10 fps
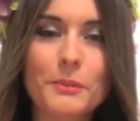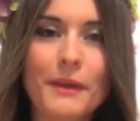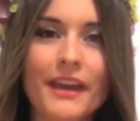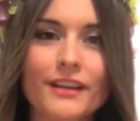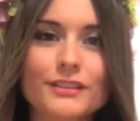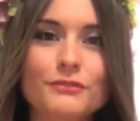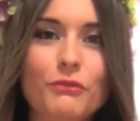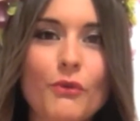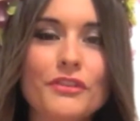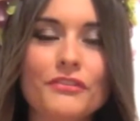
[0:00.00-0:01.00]
prepares
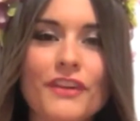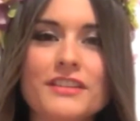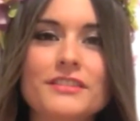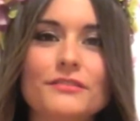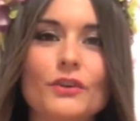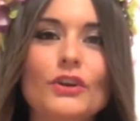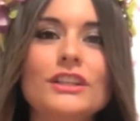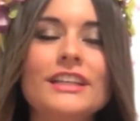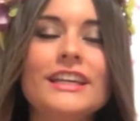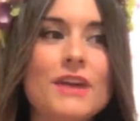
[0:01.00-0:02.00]
for the festival,